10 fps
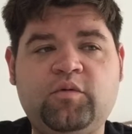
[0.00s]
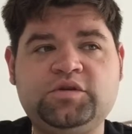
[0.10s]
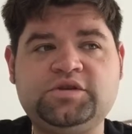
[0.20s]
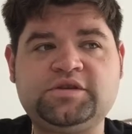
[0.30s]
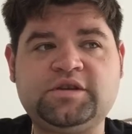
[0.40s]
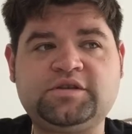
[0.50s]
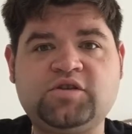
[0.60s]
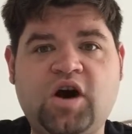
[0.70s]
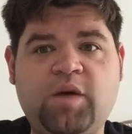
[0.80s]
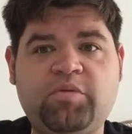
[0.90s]
which is in the
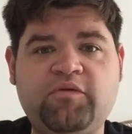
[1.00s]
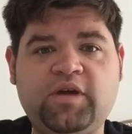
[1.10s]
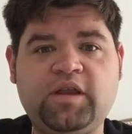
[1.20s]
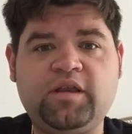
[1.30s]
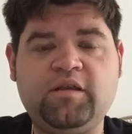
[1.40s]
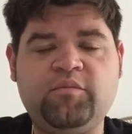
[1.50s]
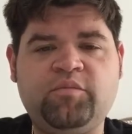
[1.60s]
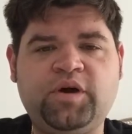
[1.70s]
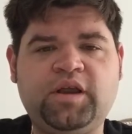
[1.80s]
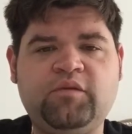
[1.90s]
top of it.
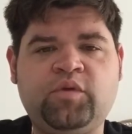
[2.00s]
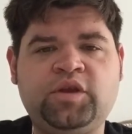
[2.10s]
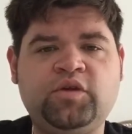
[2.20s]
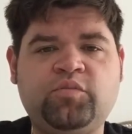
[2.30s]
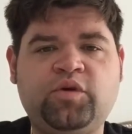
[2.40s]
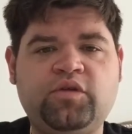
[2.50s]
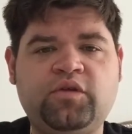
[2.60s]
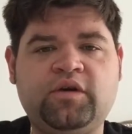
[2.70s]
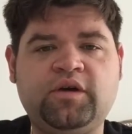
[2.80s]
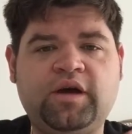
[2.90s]
But when you put
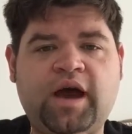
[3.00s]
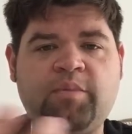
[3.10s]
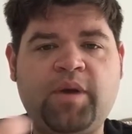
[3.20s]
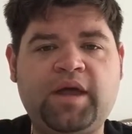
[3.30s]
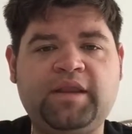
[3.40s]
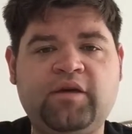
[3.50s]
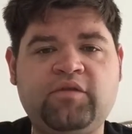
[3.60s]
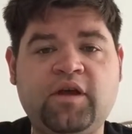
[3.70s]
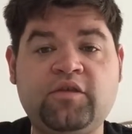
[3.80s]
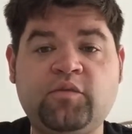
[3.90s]
the iPad
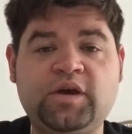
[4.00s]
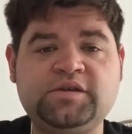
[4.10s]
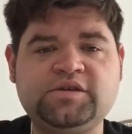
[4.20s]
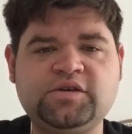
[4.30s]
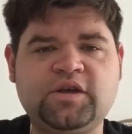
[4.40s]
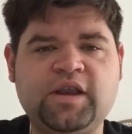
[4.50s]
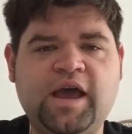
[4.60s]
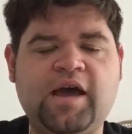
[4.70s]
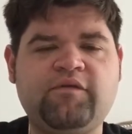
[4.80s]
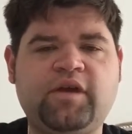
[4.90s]
down the other way, so you can
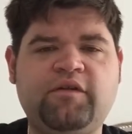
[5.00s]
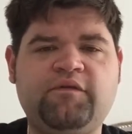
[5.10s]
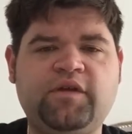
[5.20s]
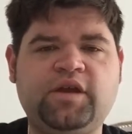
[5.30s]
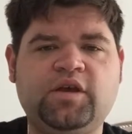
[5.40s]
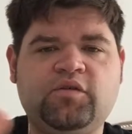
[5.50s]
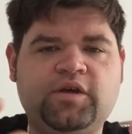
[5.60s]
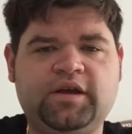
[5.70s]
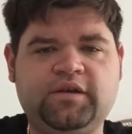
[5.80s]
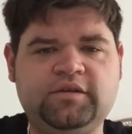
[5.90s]
have a
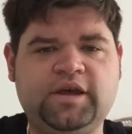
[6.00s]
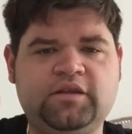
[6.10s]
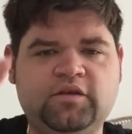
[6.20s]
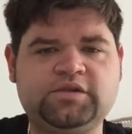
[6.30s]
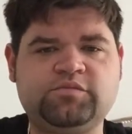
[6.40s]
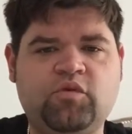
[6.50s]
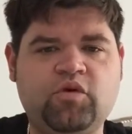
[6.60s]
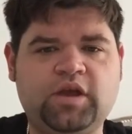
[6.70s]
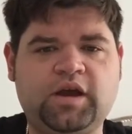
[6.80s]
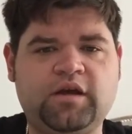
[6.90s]
video that looks
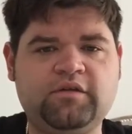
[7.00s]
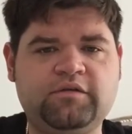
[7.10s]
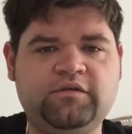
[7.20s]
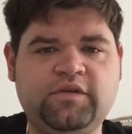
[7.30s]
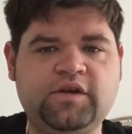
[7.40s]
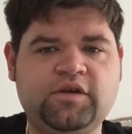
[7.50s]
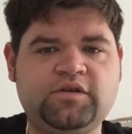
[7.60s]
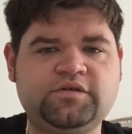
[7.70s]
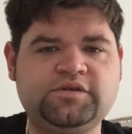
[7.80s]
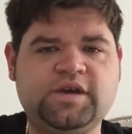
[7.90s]
more like a
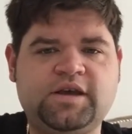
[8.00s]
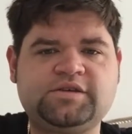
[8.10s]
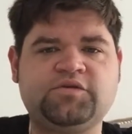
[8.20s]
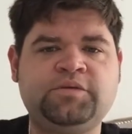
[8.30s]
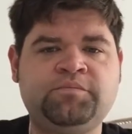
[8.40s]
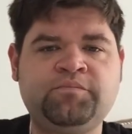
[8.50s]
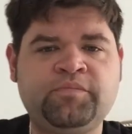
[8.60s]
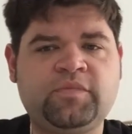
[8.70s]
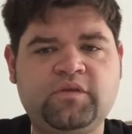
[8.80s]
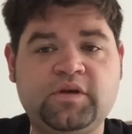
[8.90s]
theater screen,
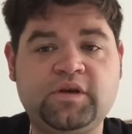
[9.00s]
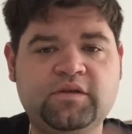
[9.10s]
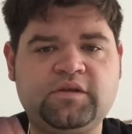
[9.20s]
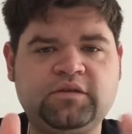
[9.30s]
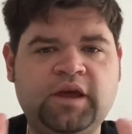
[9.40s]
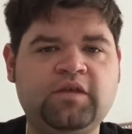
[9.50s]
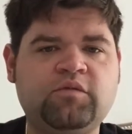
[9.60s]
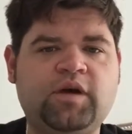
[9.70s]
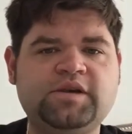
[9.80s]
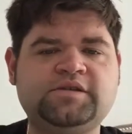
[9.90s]
the
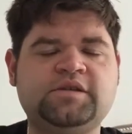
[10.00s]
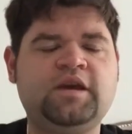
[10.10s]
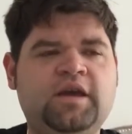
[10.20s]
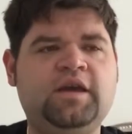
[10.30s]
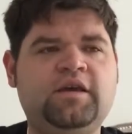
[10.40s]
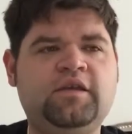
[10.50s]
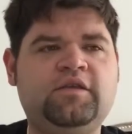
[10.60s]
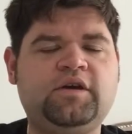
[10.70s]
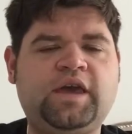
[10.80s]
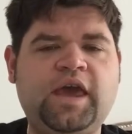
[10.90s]
lengthwise,
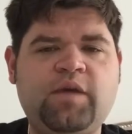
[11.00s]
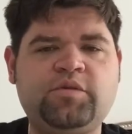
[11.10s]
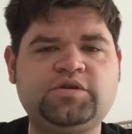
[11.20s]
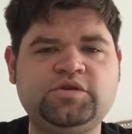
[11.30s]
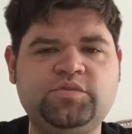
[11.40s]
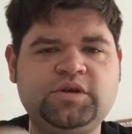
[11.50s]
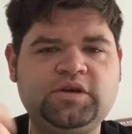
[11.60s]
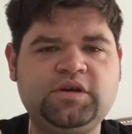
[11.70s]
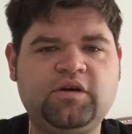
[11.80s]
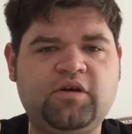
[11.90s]
the camera should
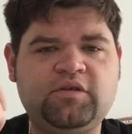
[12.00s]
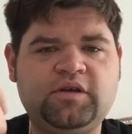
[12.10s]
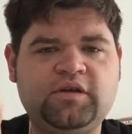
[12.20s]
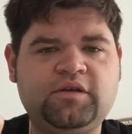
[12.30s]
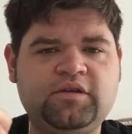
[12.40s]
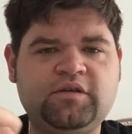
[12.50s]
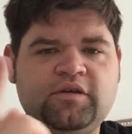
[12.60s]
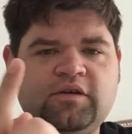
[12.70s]
be on the